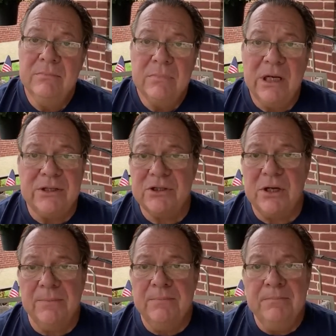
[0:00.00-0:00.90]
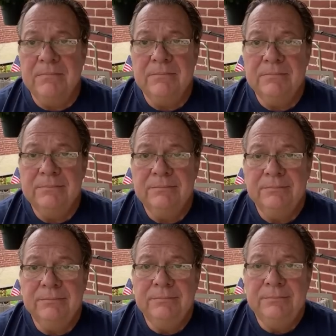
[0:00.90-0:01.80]
get some
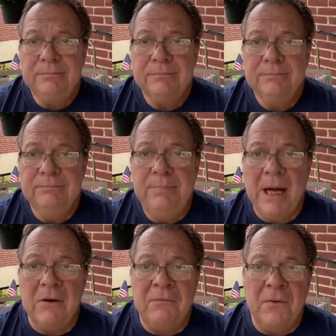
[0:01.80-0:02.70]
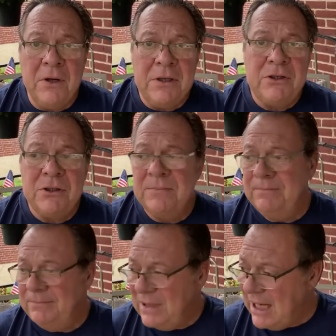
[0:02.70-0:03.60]
better footage
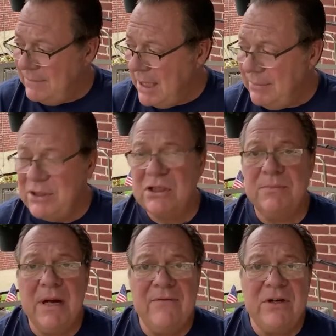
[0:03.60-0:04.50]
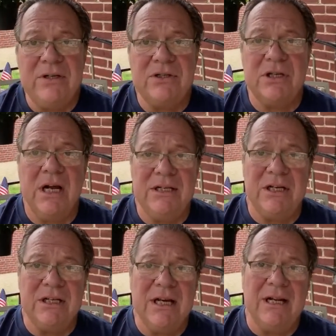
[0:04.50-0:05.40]
and maybe some evidence. And I
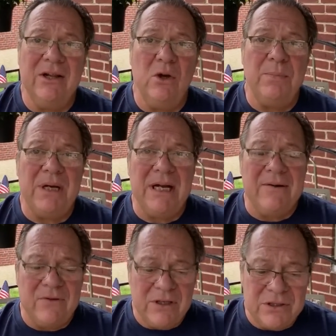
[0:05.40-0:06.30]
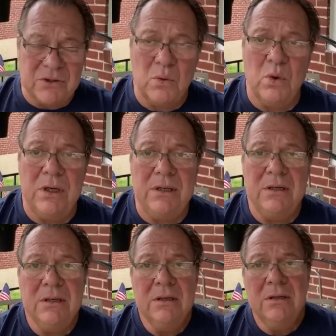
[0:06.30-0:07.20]
did get a little bit of evidence on
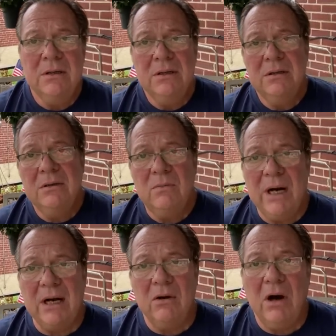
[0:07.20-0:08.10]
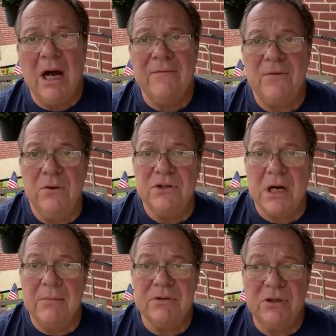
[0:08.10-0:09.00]
regular iPhones I
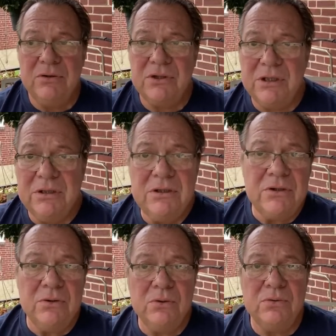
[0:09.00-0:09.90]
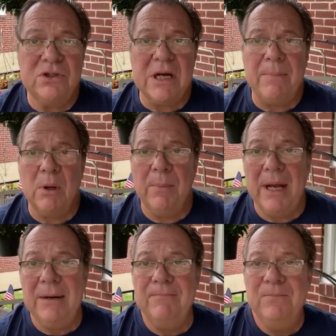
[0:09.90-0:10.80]
was using to
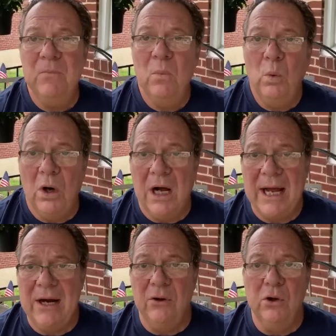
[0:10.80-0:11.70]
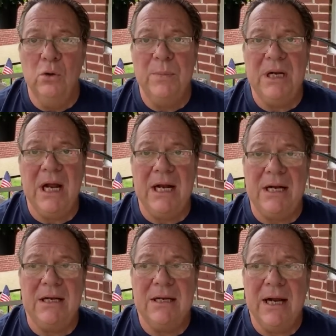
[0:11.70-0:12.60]
supplement where I had
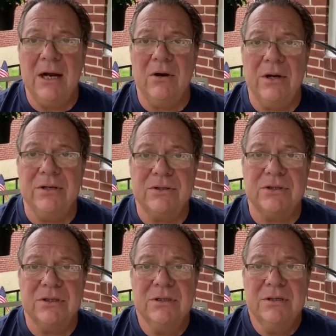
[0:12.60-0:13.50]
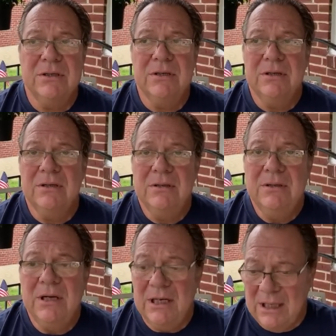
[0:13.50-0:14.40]
illuminated areas.
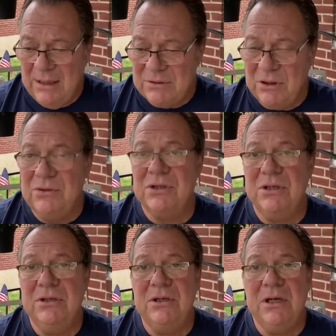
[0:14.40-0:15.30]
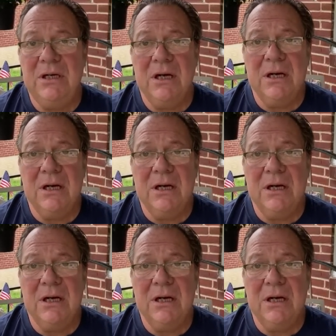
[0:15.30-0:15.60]
And then I was using the